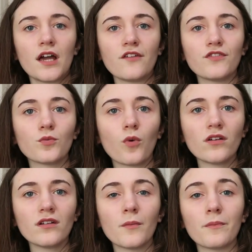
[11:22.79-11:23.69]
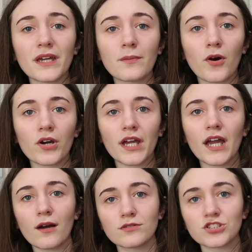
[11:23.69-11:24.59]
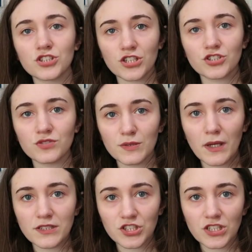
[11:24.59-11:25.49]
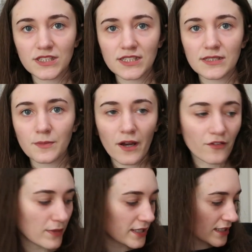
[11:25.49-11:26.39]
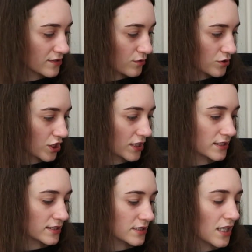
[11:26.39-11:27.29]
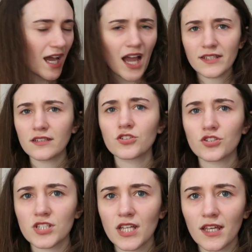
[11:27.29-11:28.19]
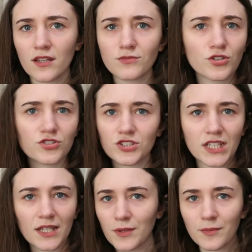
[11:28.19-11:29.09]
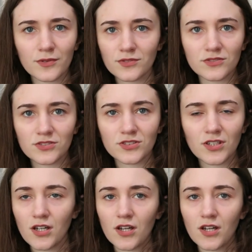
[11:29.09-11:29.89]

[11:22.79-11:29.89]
If you want a big pocket, I would suggest using men's jeans. This is a pair of my dad's old jeans. I didn't just take them, don't just take people's